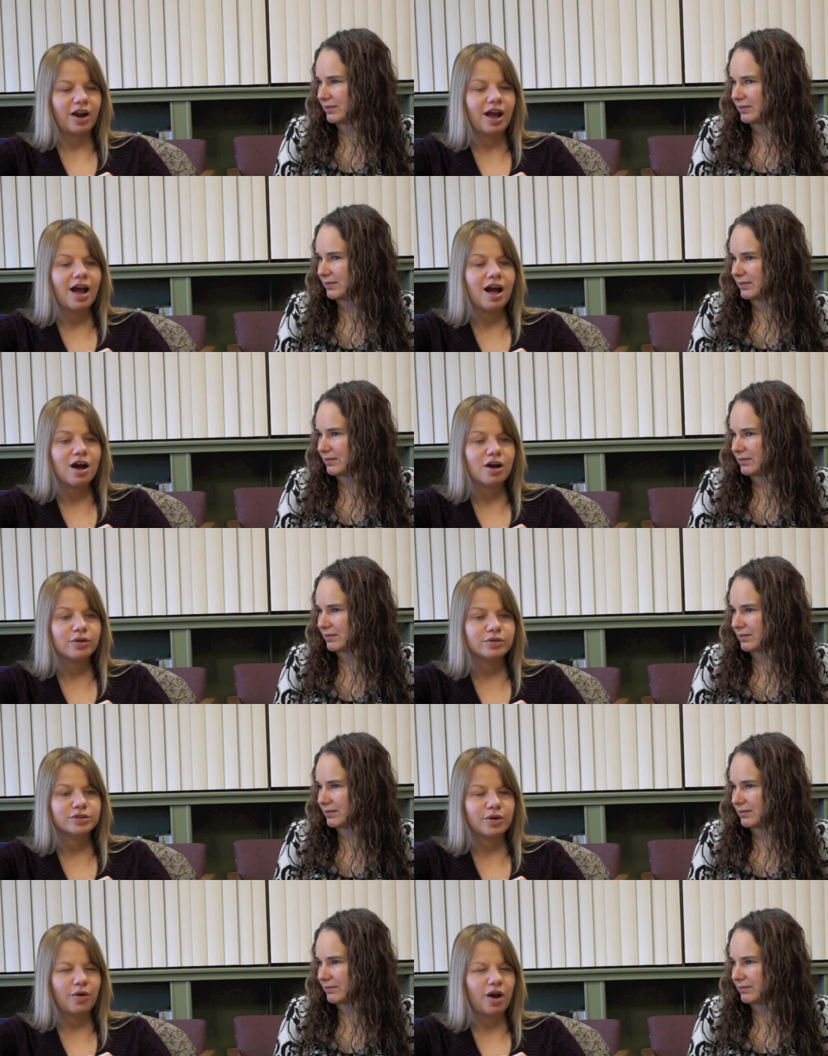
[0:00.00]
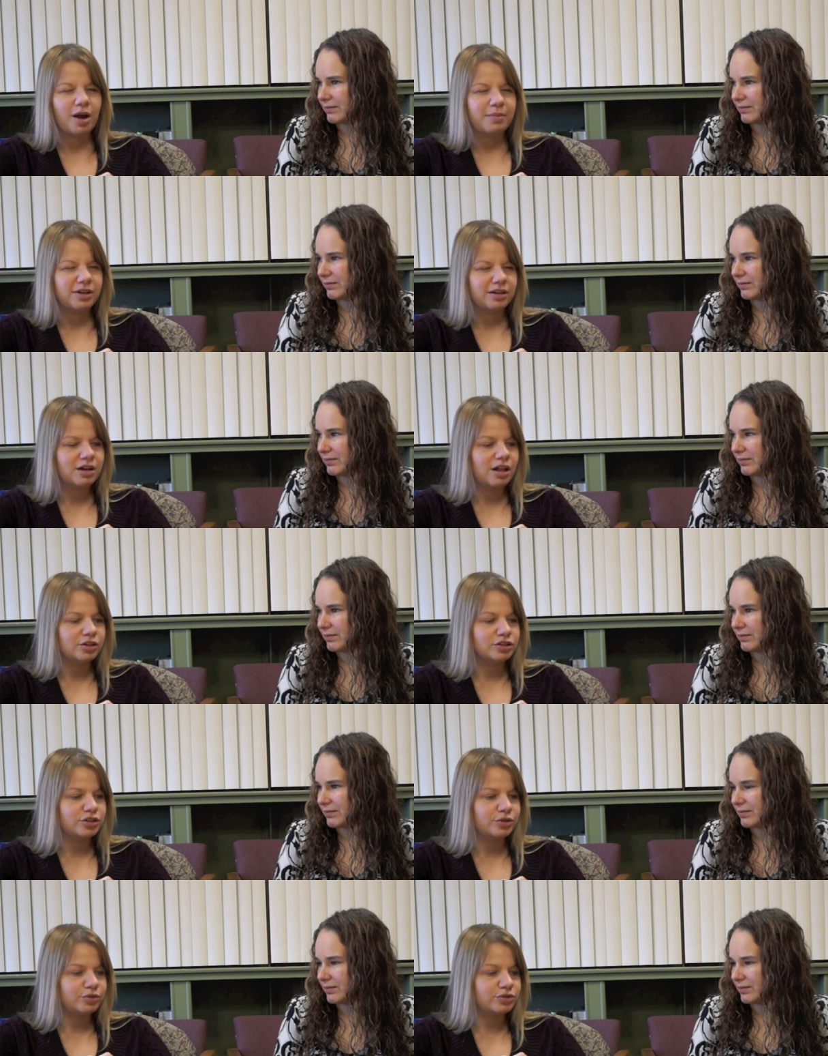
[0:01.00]
Speaker 1: house. So I mean, color is
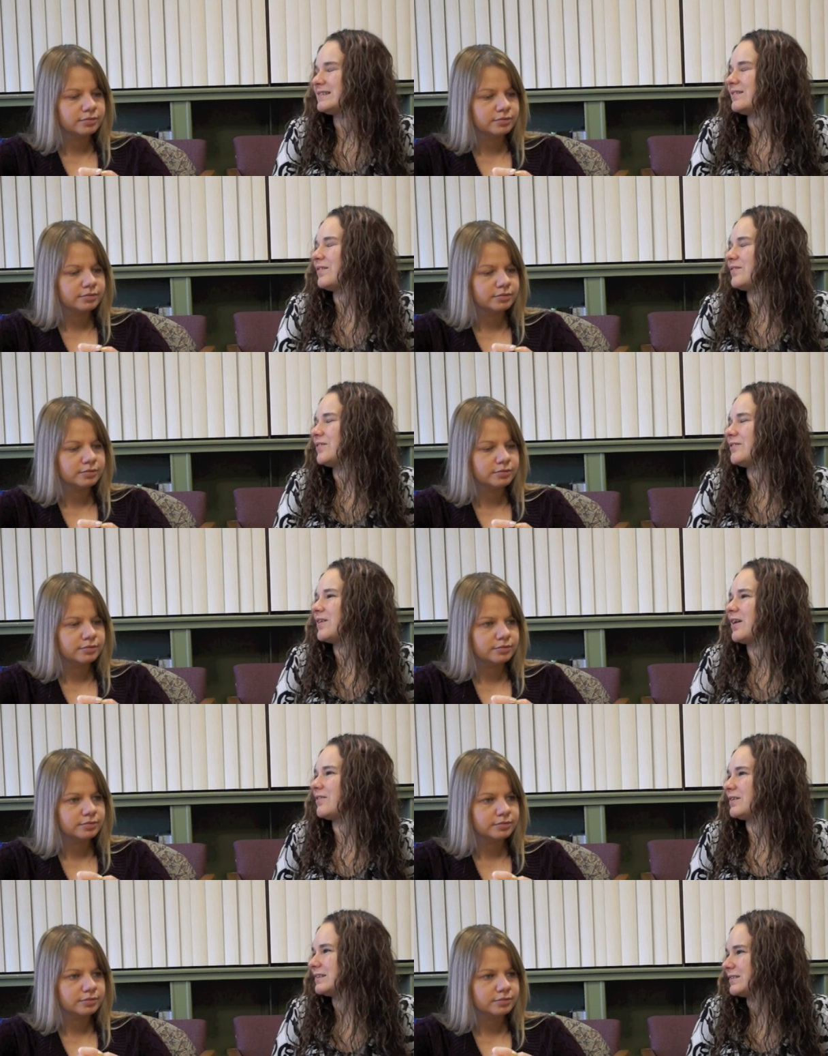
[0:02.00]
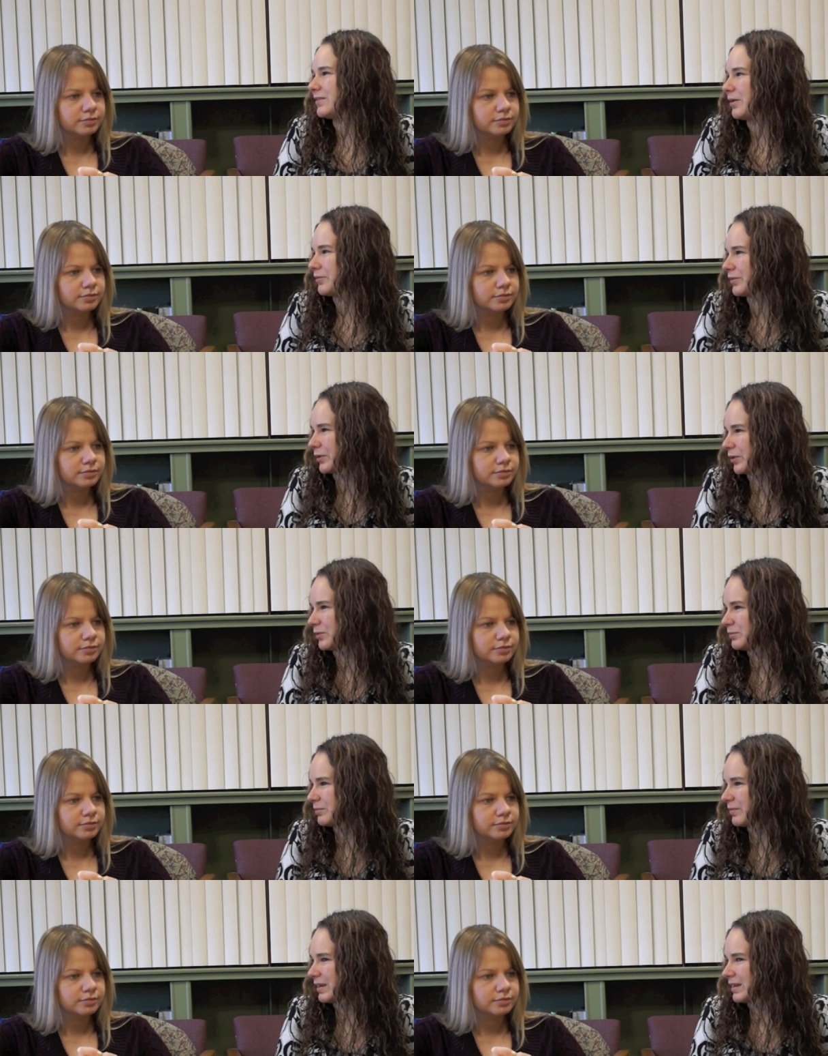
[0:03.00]
huge.
Speaker 2: So if you go into a
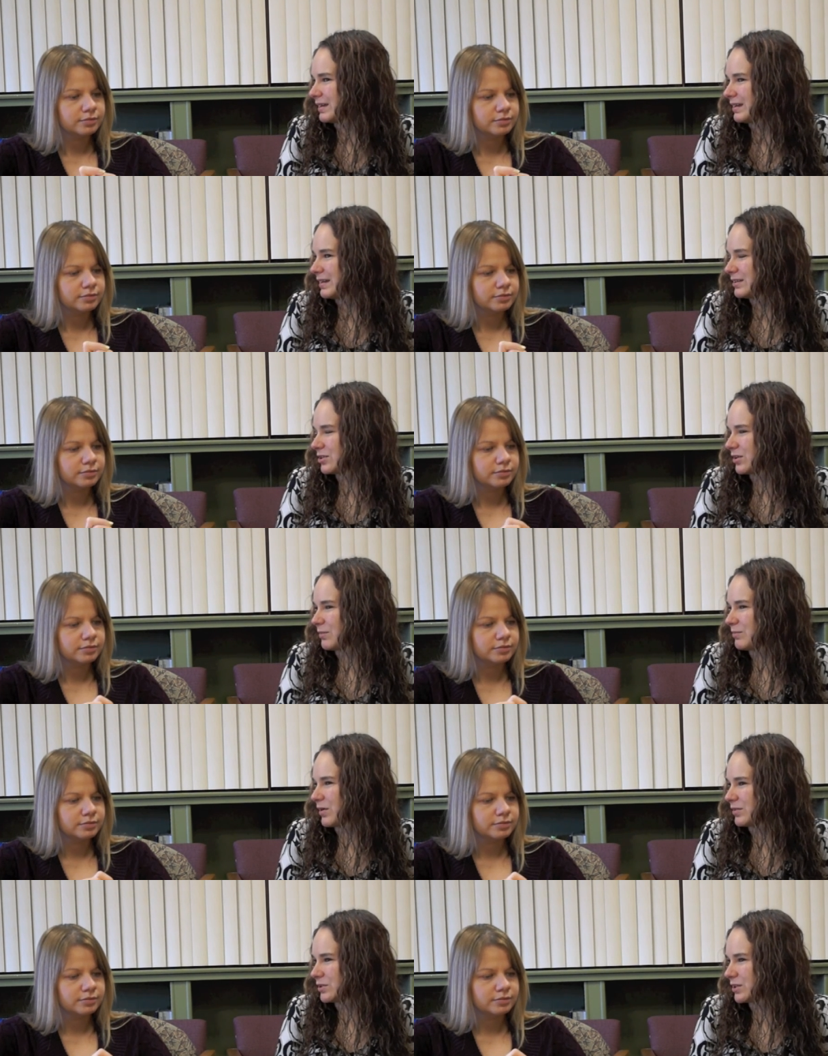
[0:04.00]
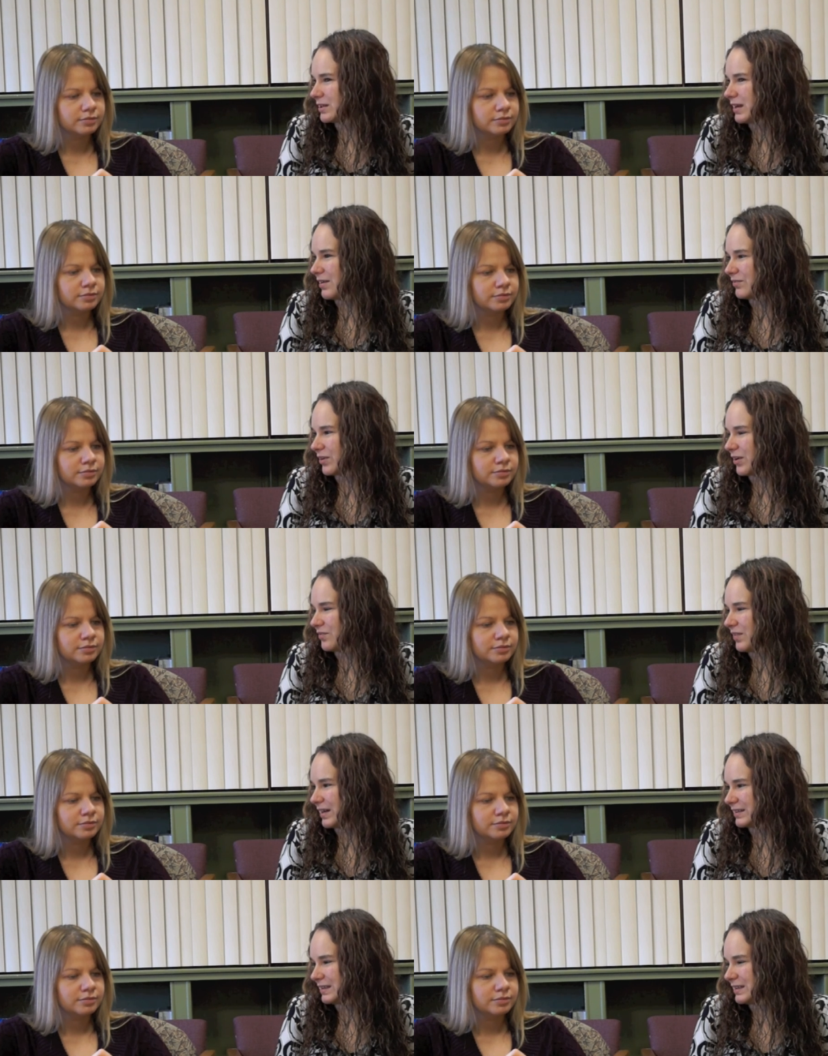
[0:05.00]
room, is your emotion ever
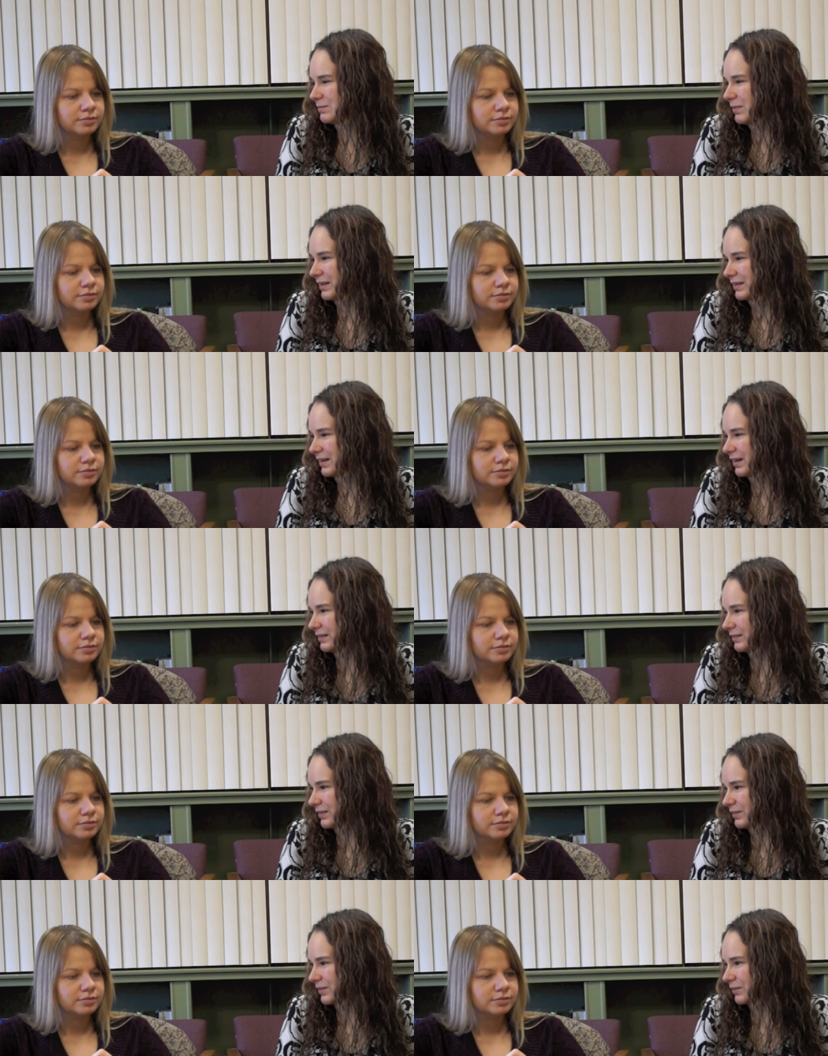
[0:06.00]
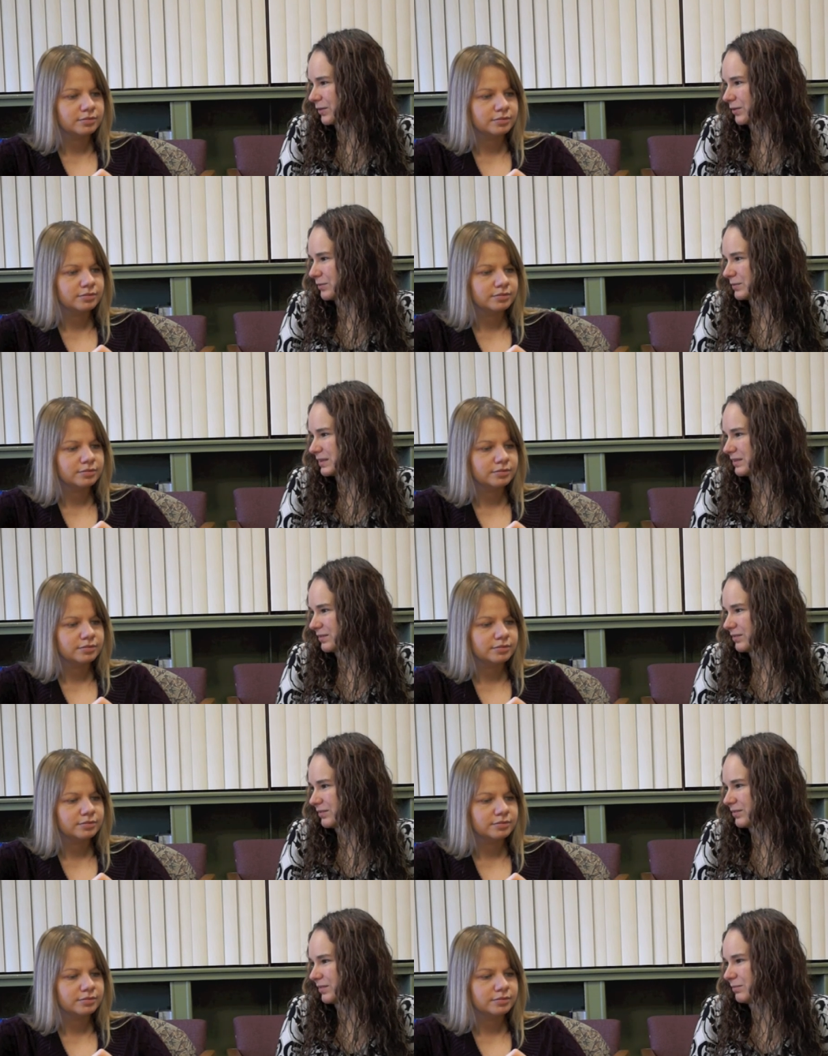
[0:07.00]
affected by the color of the room? So